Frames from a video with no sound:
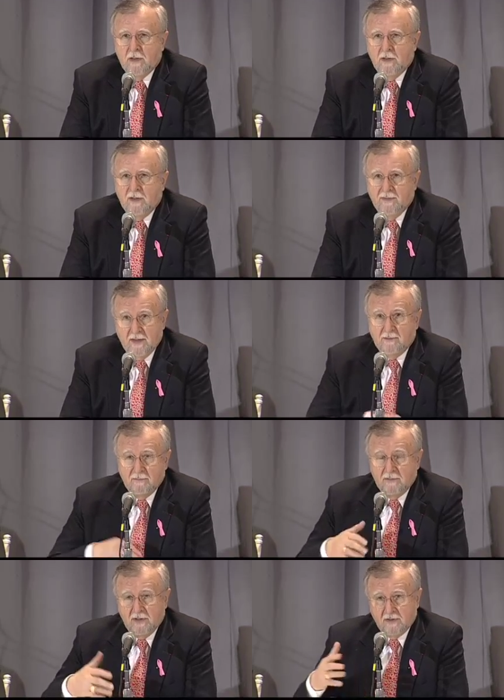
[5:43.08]
And
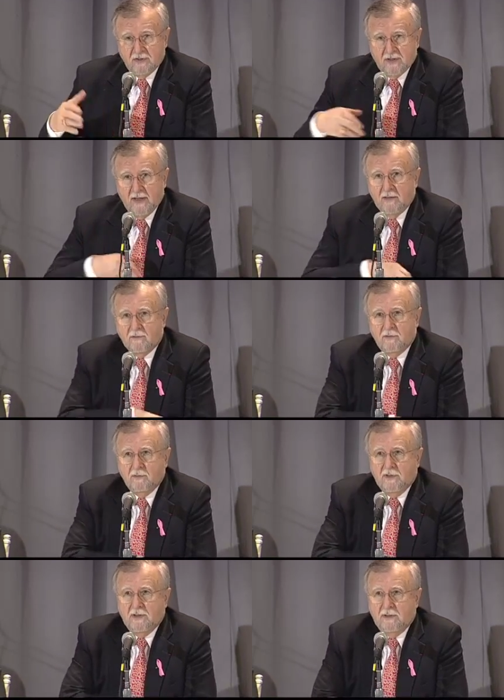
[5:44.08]
then years later,
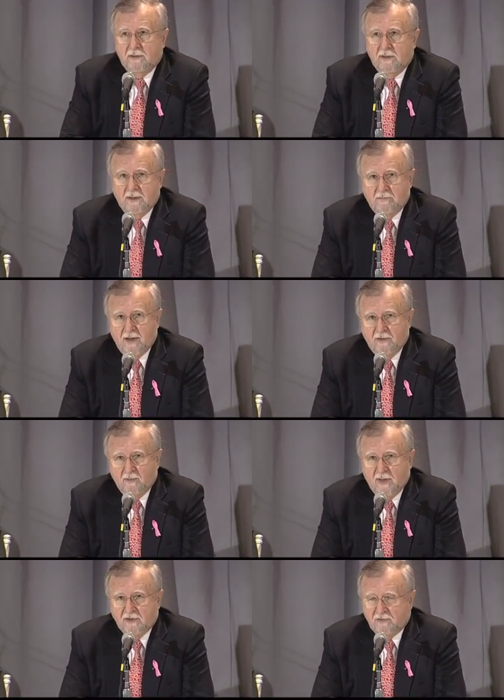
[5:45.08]
we did a
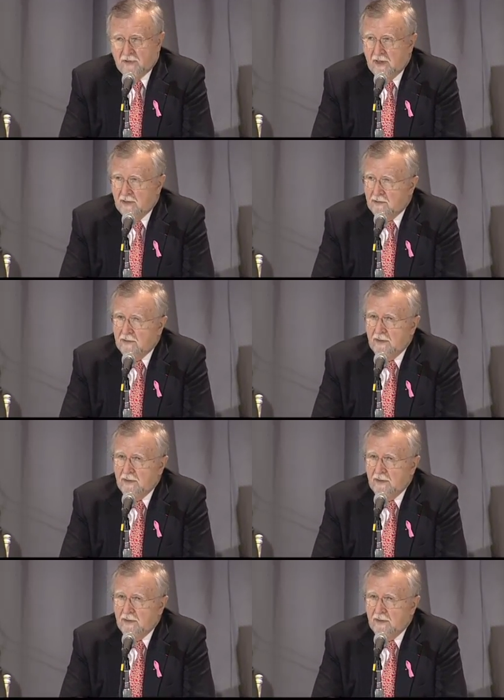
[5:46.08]
randomized trial